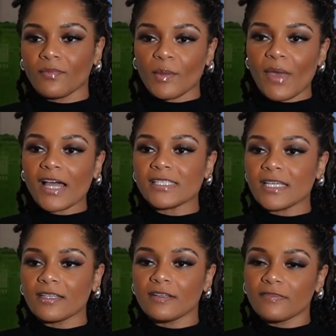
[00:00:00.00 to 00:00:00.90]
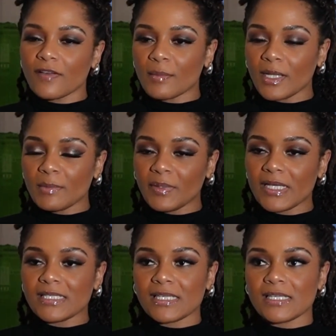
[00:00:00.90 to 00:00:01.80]
masculine and feminine
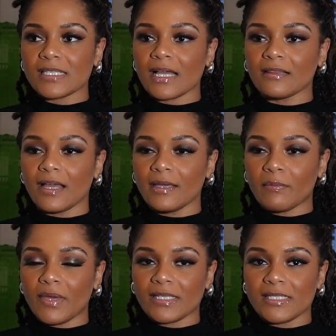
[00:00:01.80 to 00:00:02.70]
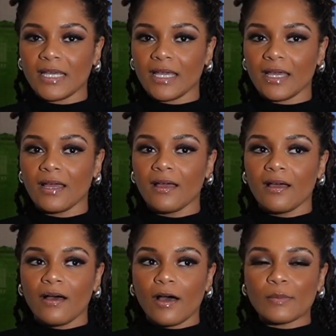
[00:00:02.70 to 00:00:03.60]
pieces. I like mixing
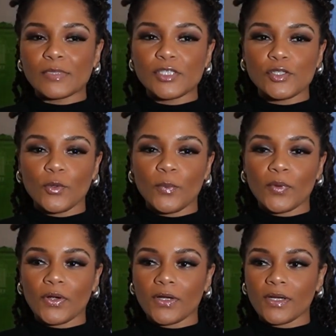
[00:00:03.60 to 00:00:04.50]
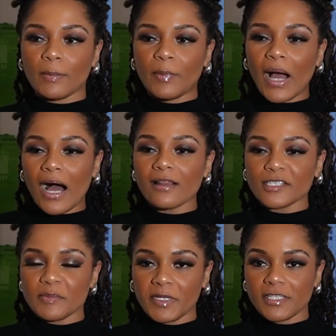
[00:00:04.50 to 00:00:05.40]
um, super
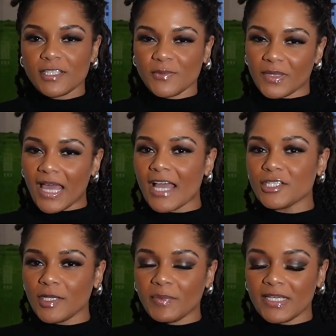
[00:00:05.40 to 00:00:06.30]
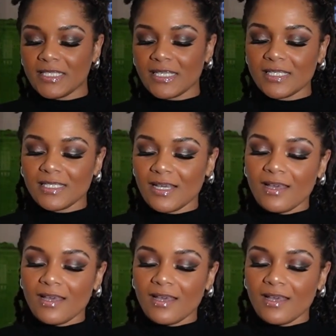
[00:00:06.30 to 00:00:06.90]
polished pieces with edgy pieces.